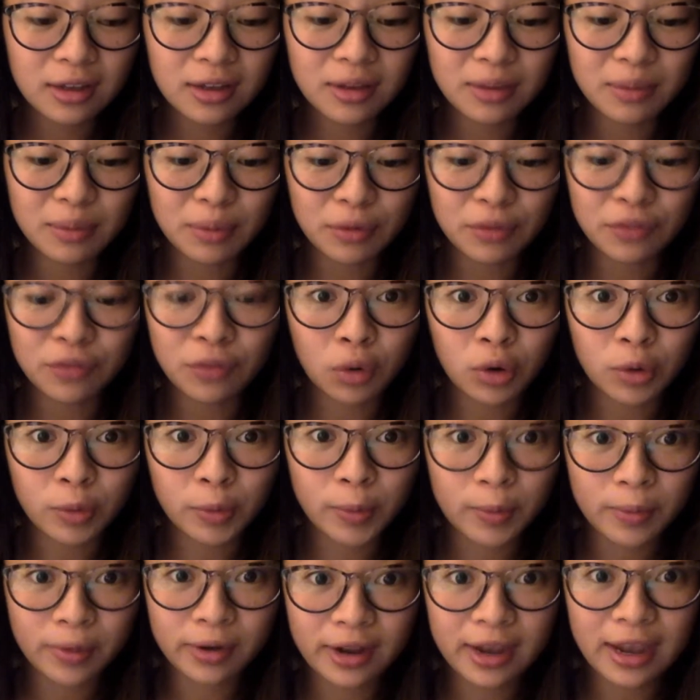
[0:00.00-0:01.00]
before
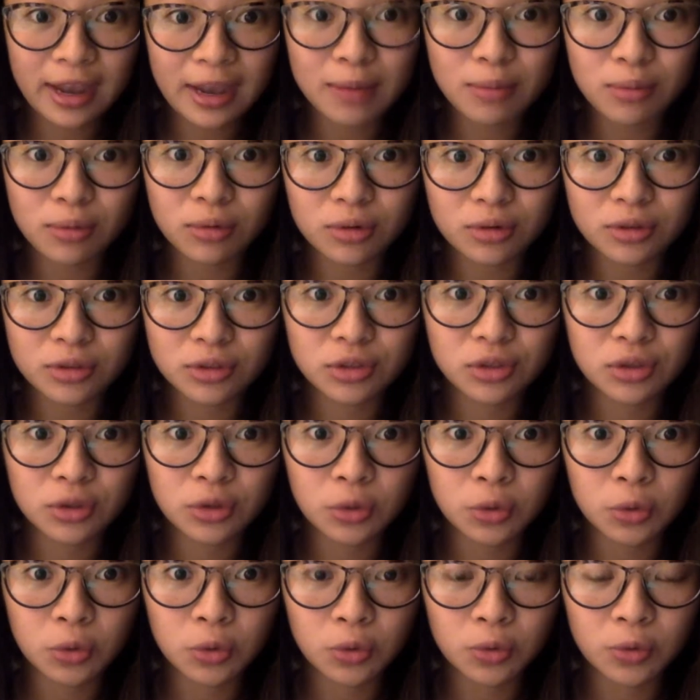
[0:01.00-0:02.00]
we were able
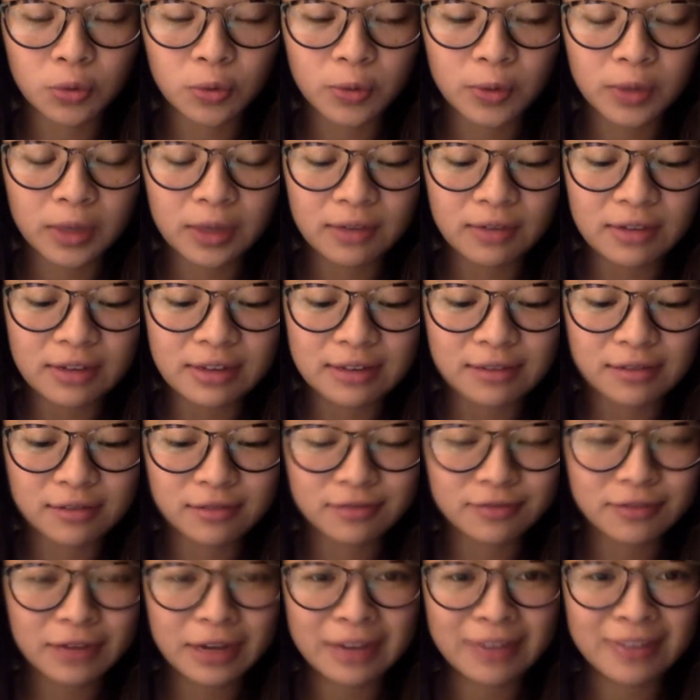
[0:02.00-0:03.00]
to even
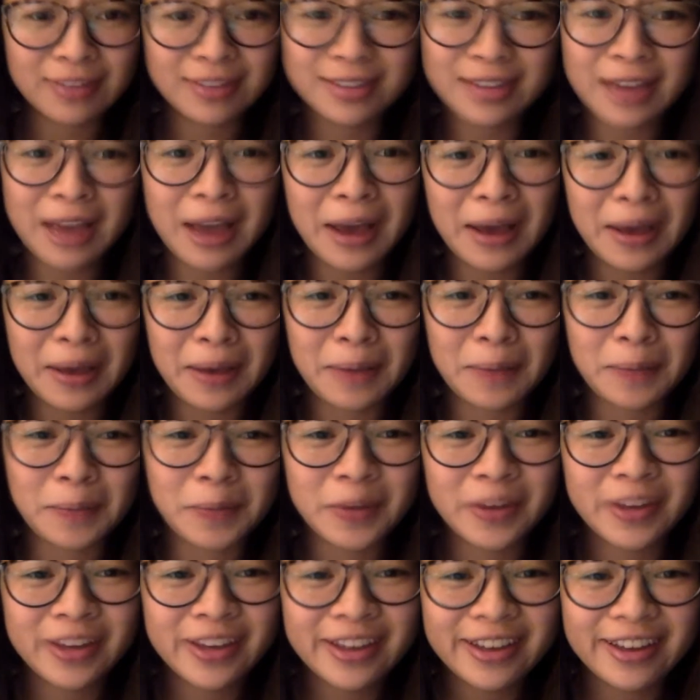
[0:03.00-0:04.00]
find the
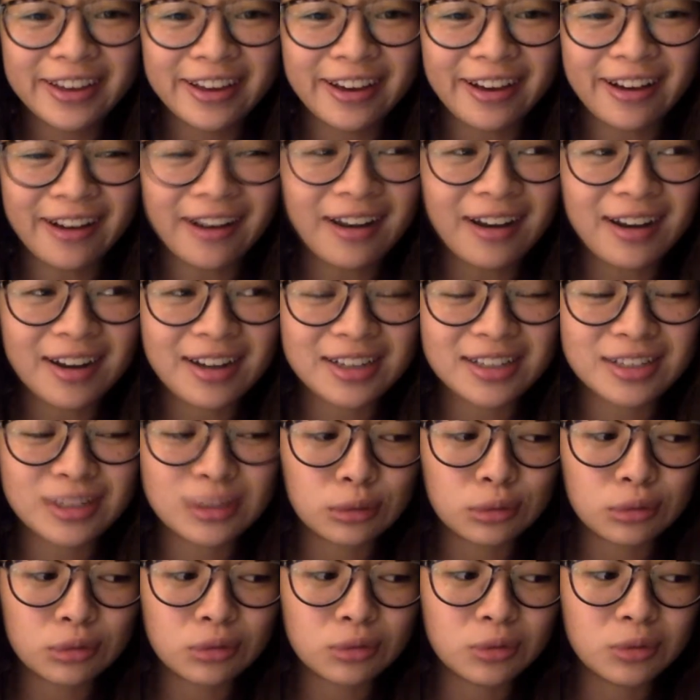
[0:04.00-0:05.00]
time
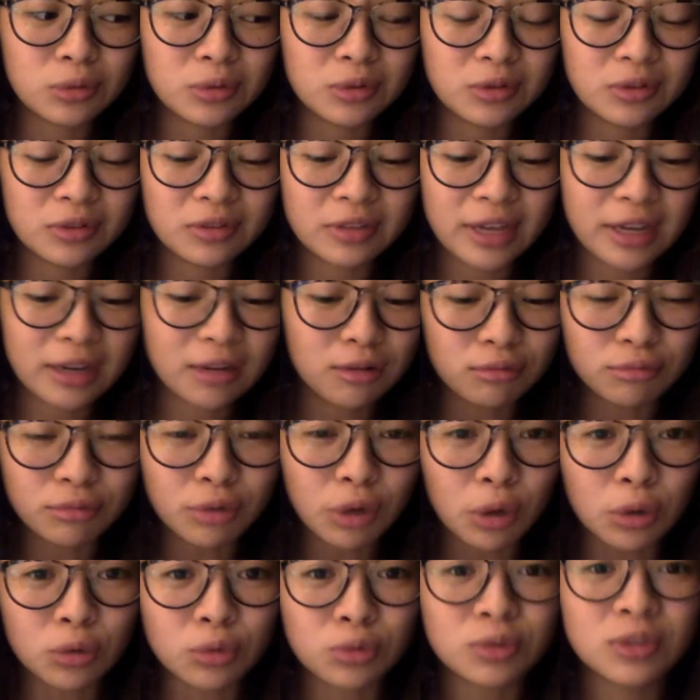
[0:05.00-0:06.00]
to like
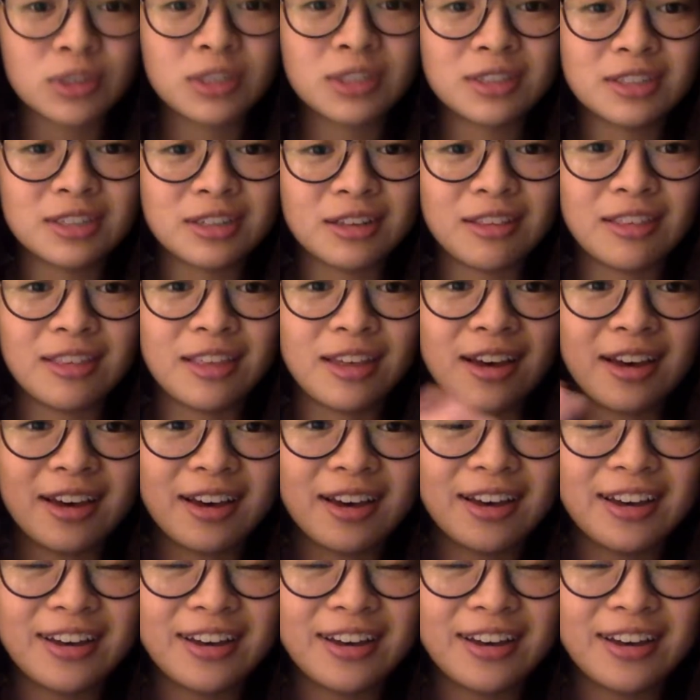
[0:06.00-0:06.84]
roast the